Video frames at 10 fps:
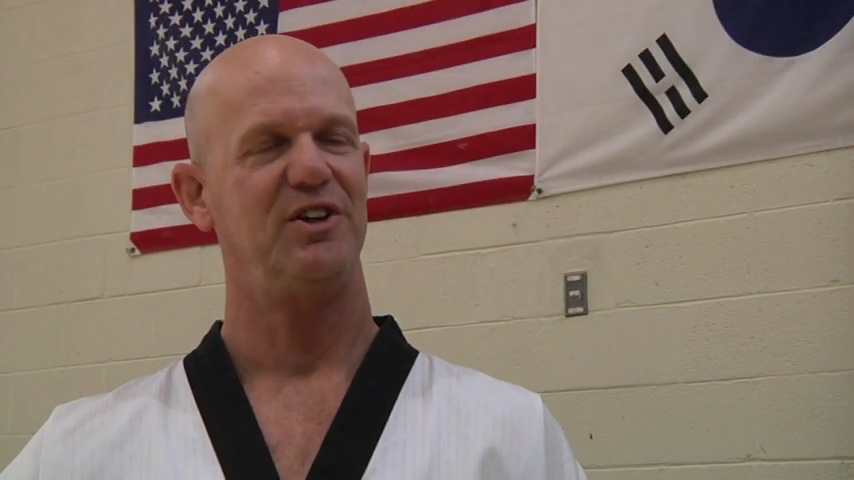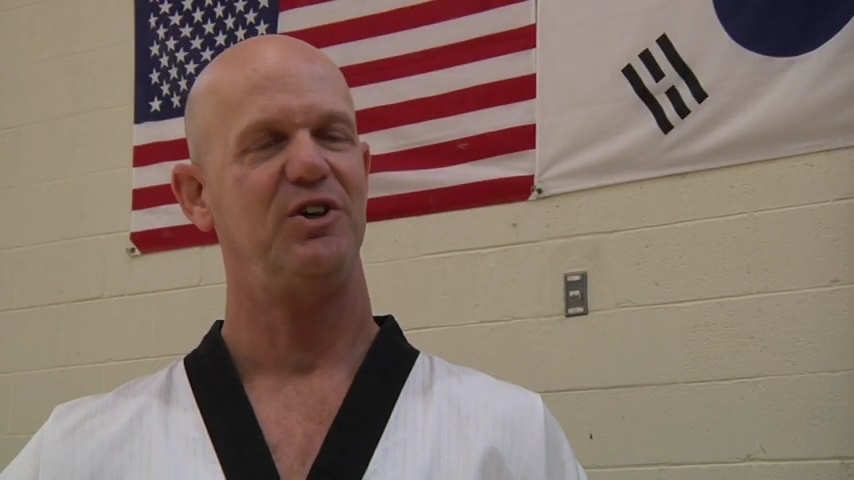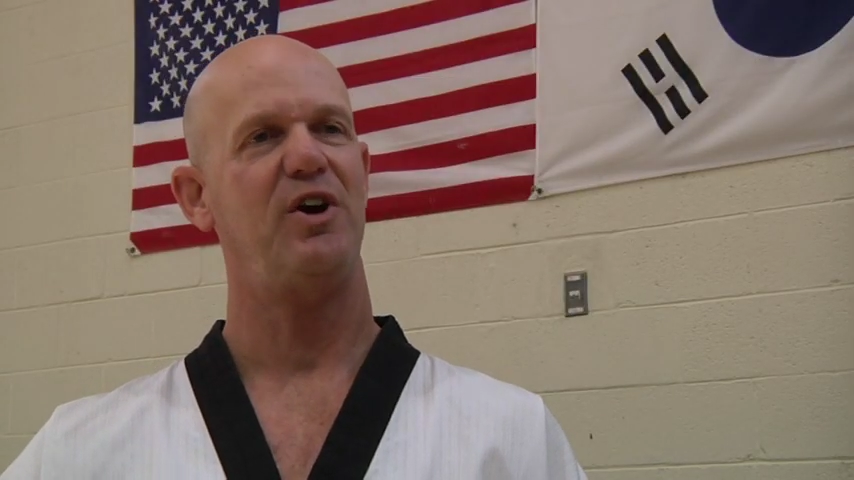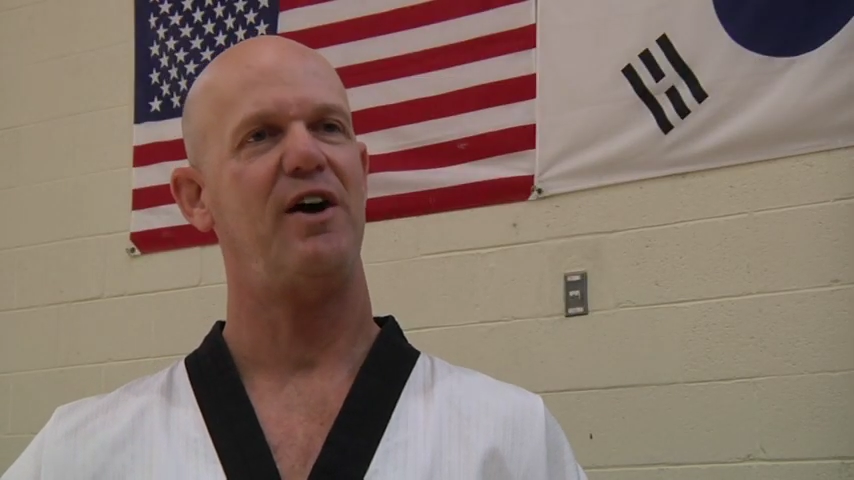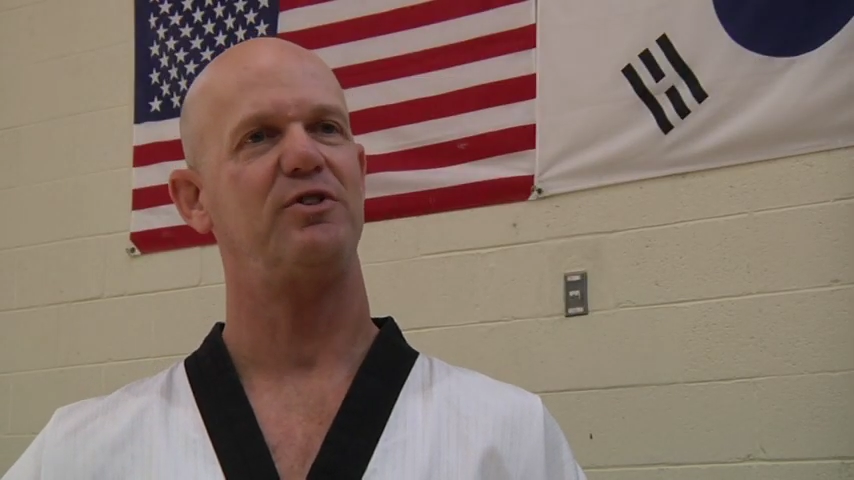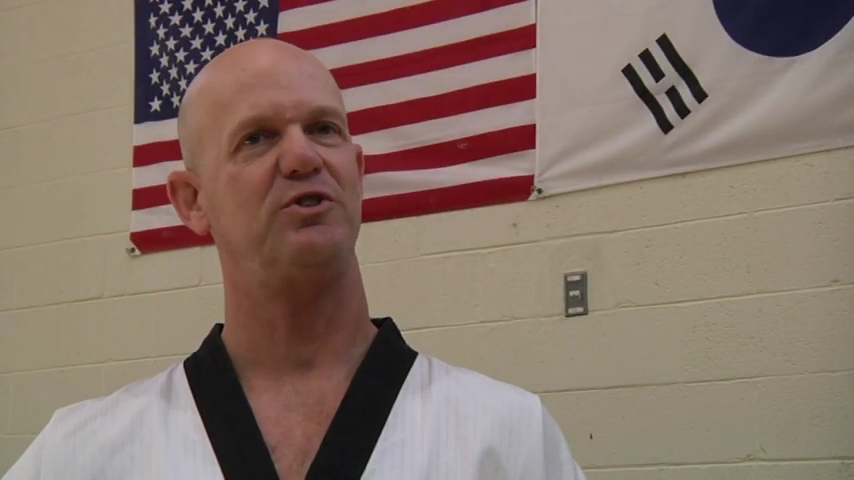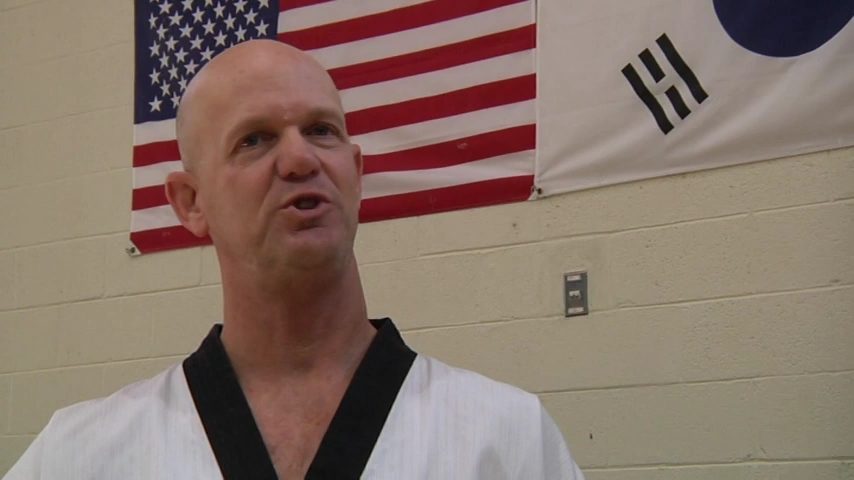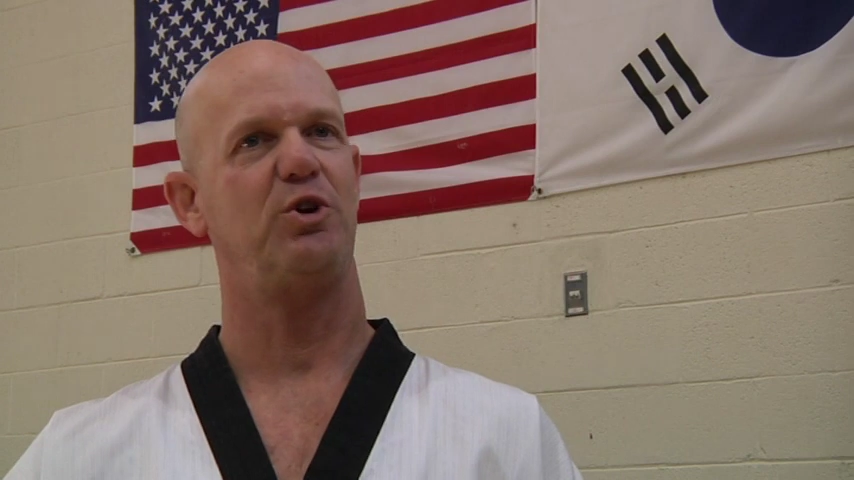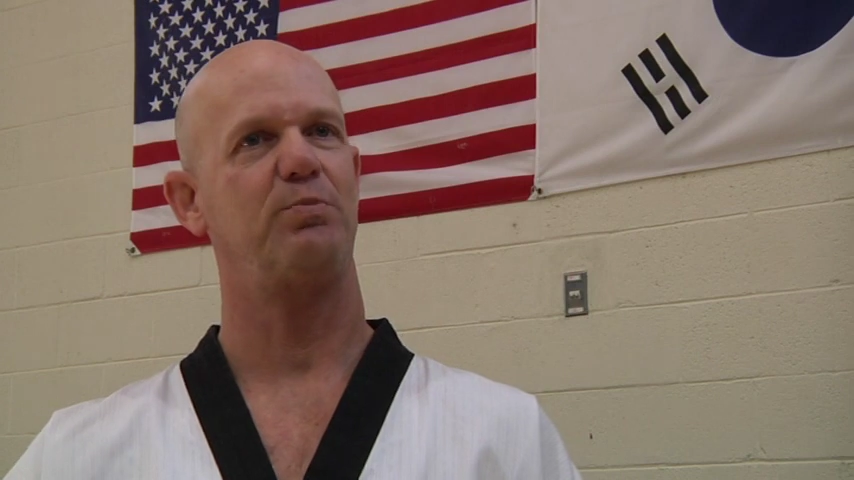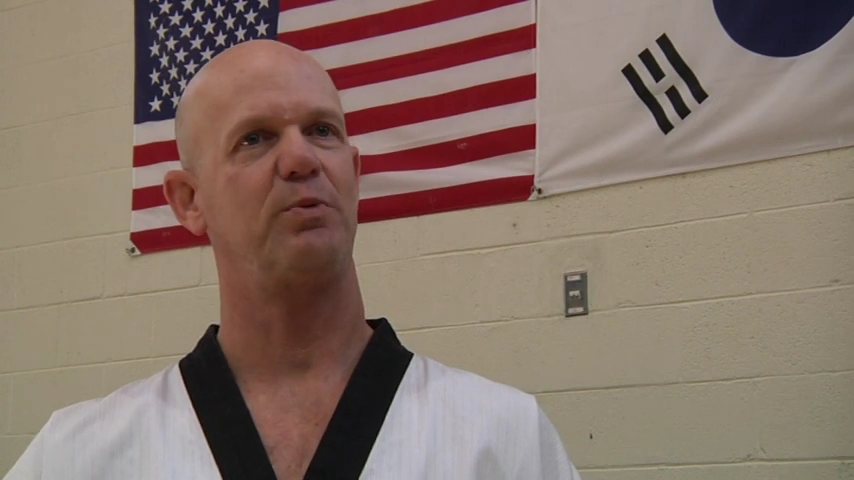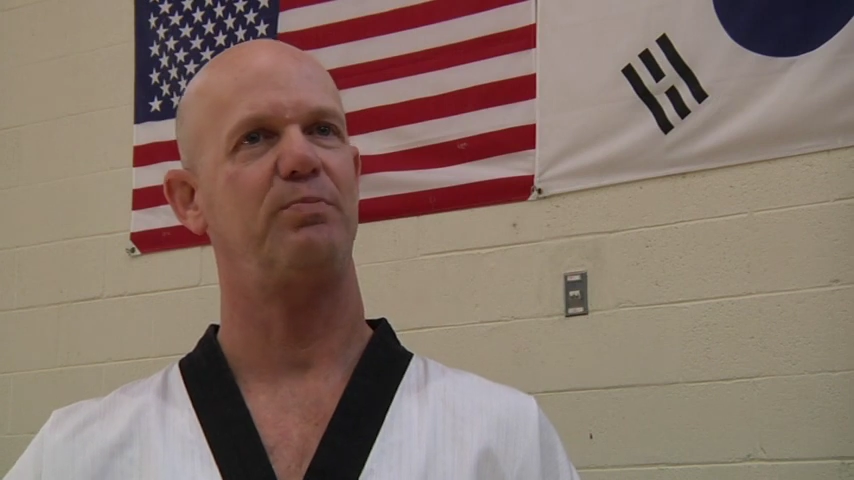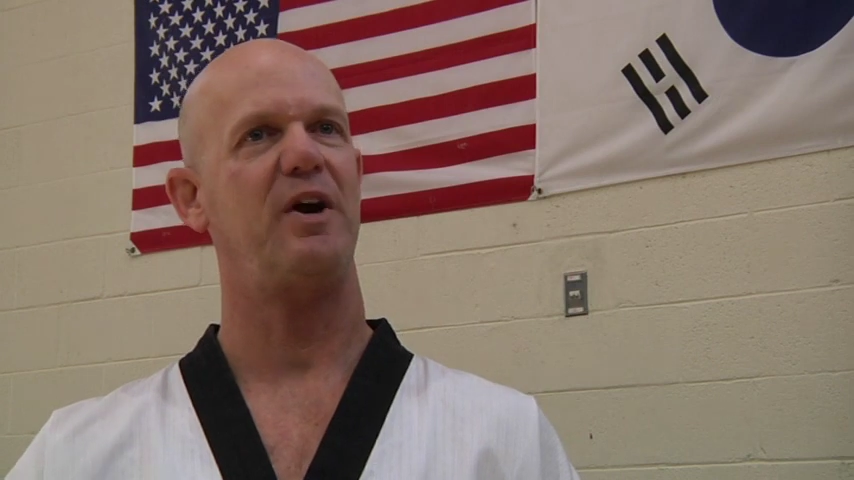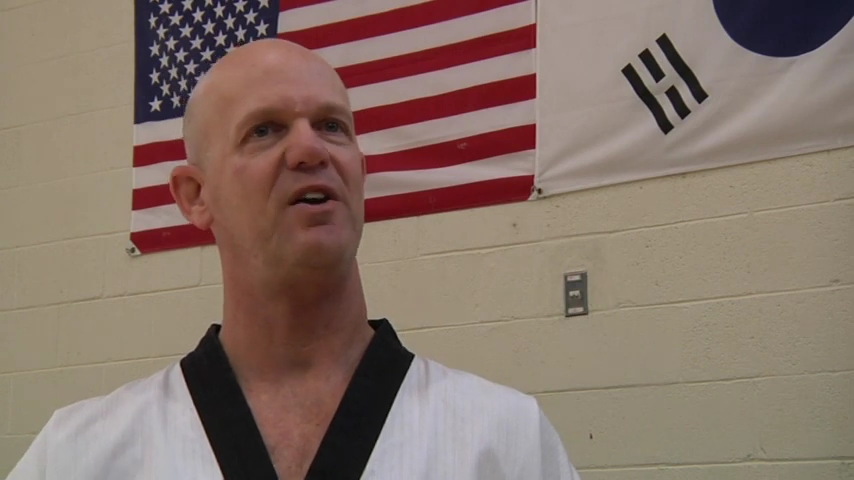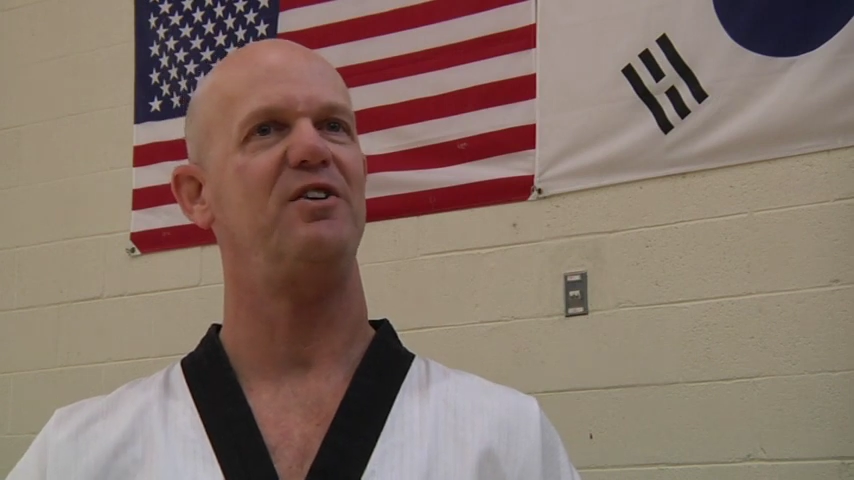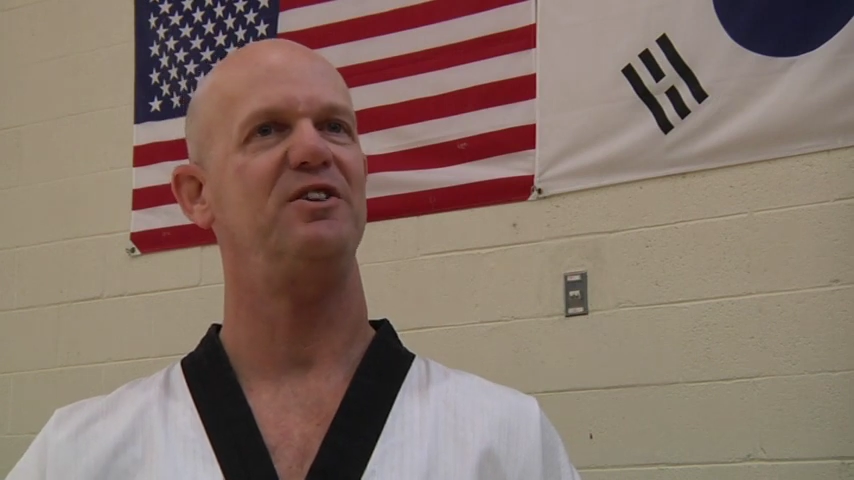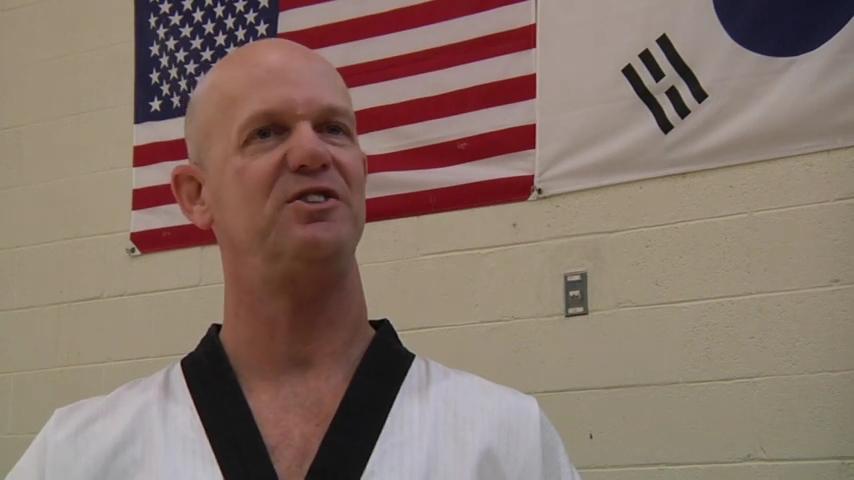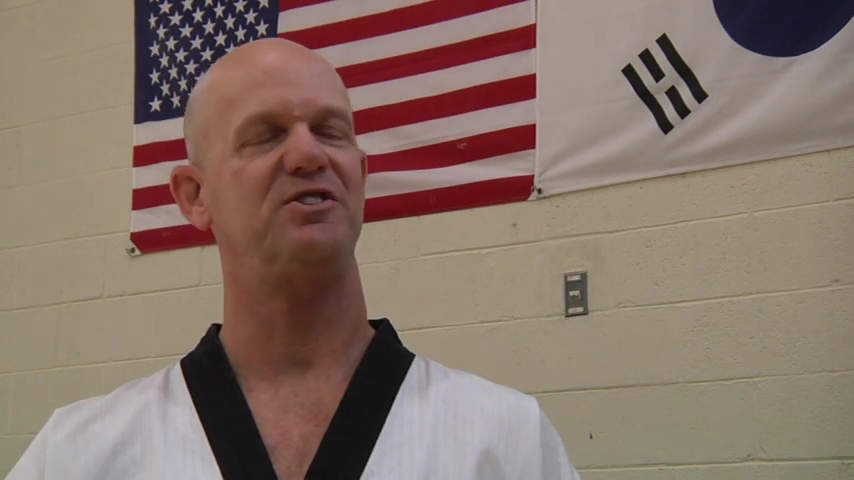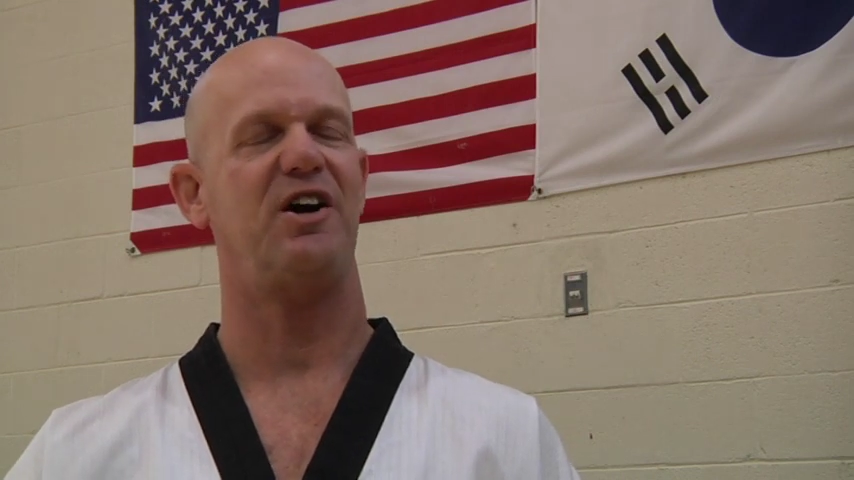You have to show preparedness,